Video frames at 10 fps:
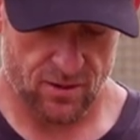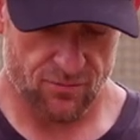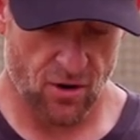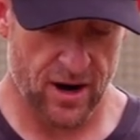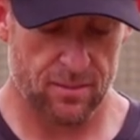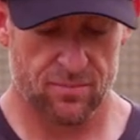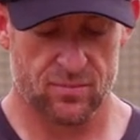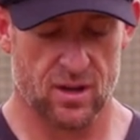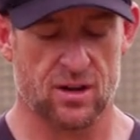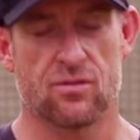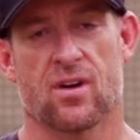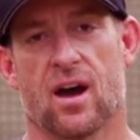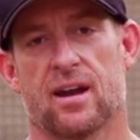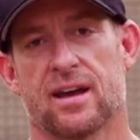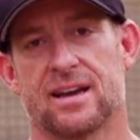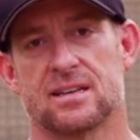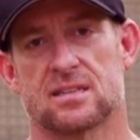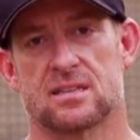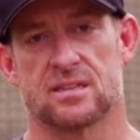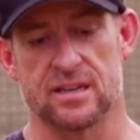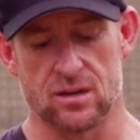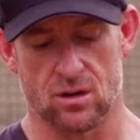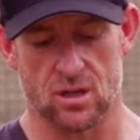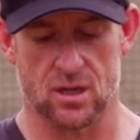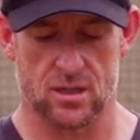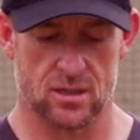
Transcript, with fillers: frame, and you've got a steel